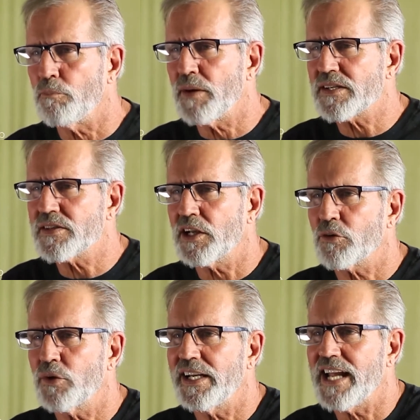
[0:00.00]

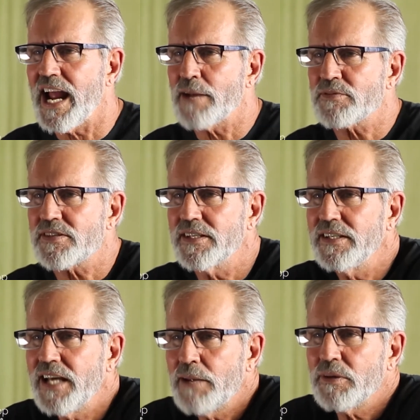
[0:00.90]
bestseller-winning apps,
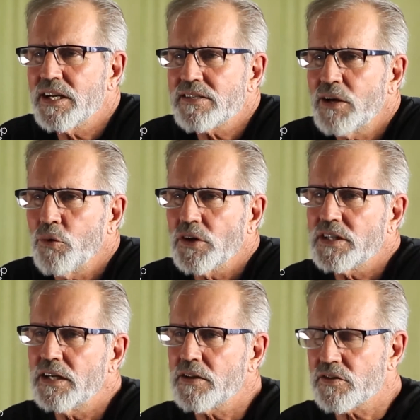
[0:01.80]
and because they worked under the